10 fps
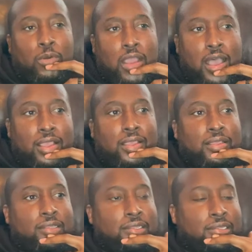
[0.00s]

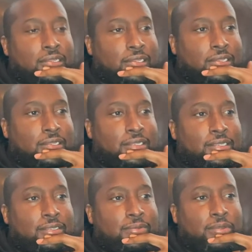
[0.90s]
Rock.
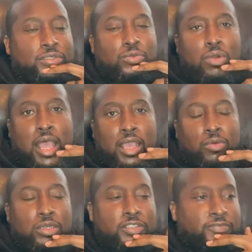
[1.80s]
What is a
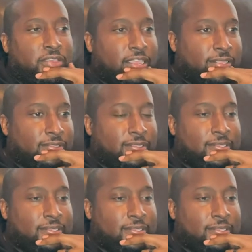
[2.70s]
rock? What is faith?